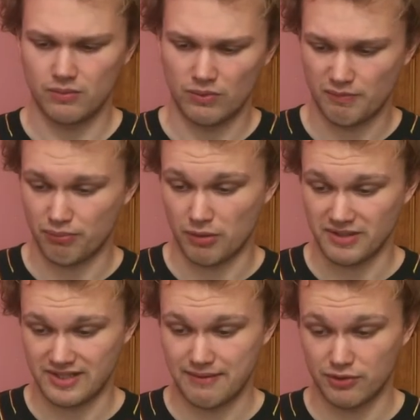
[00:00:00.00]
We've
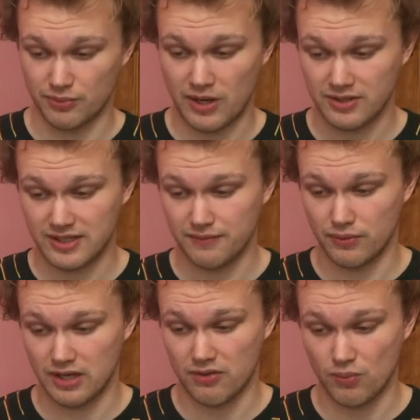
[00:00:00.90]
promised never to ask it
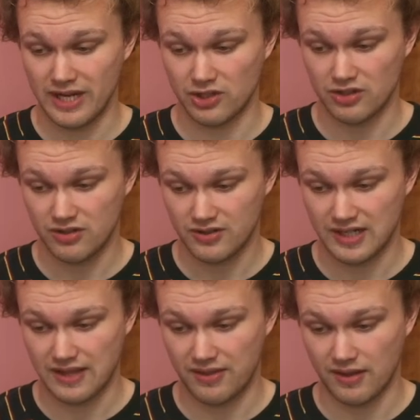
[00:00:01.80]
for another wish,
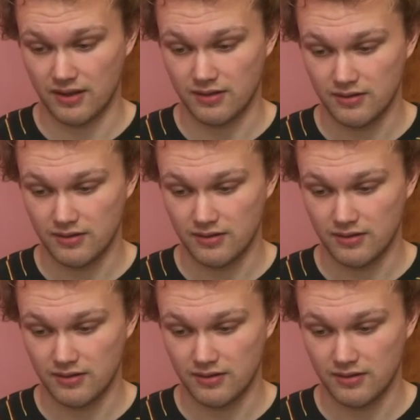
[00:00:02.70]
said Anthea.